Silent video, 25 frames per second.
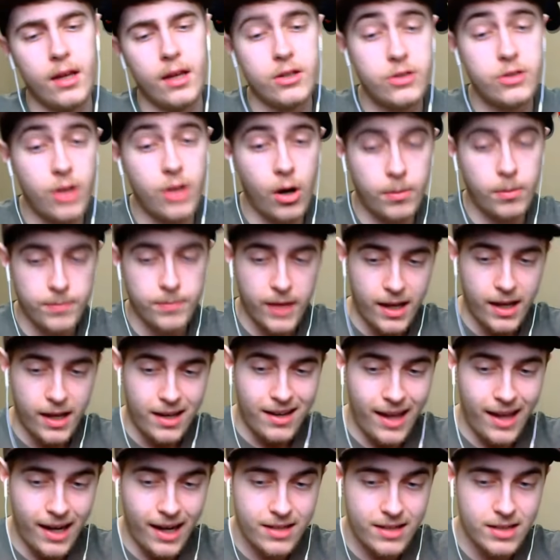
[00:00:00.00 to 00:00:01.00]
So
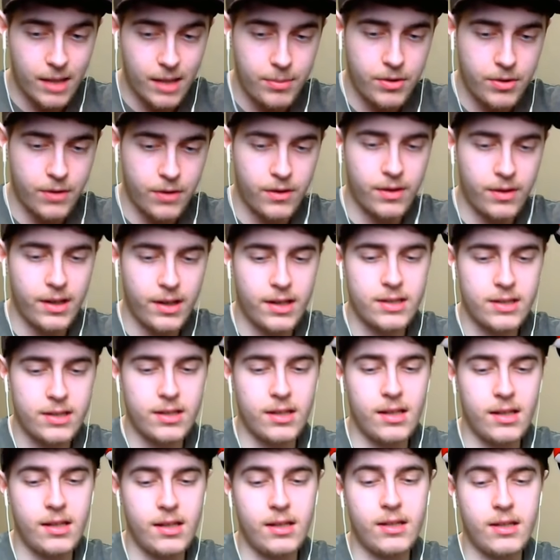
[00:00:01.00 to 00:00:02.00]
next up here on the
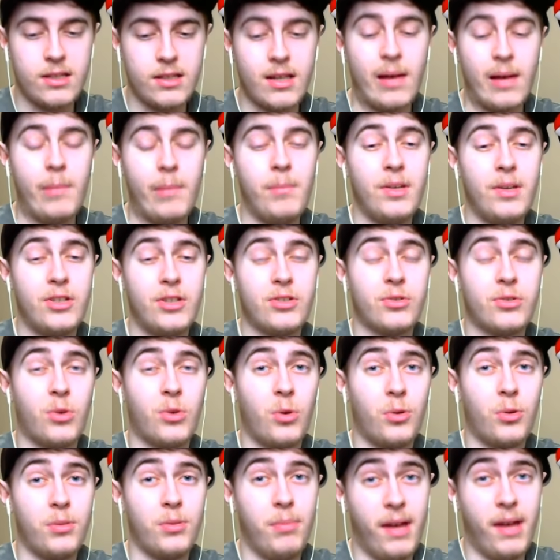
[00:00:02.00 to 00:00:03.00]
list is Mr.
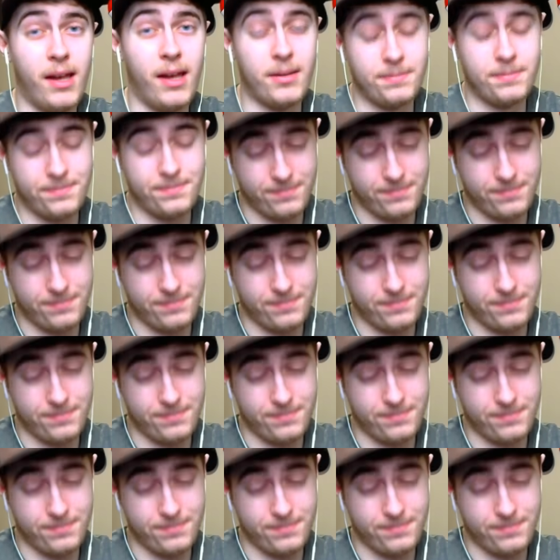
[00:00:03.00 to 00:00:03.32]
Old Ben.